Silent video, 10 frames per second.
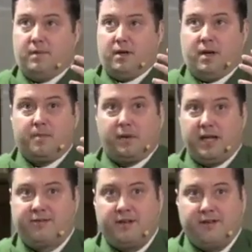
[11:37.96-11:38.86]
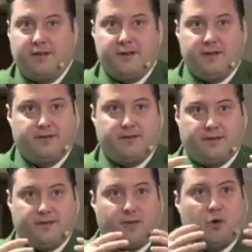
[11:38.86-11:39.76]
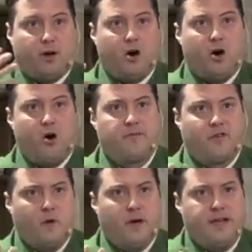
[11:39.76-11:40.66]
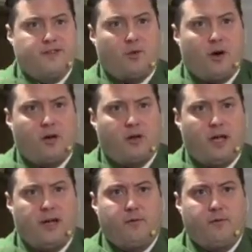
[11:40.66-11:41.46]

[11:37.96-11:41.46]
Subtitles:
unpleasant and somewhat harmful ways throughout our life.